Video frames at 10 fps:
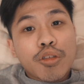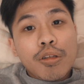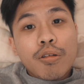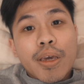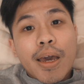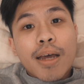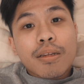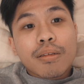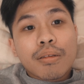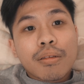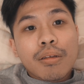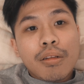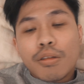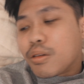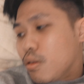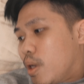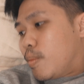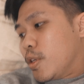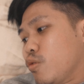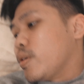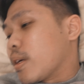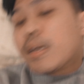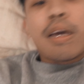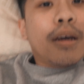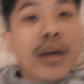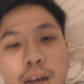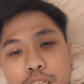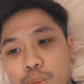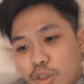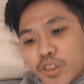to look at? Look, what am I doing? I'm supposed to